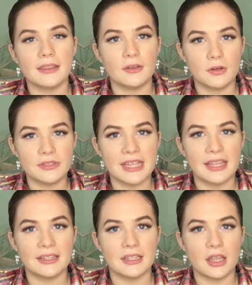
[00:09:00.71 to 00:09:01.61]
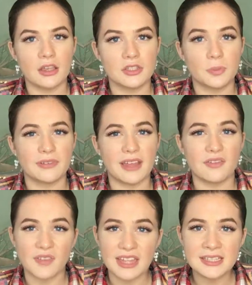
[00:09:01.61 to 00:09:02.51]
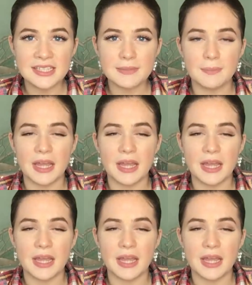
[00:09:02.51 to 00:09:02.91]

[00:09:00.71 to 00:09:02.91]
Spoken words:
Those, and then they also provide fins,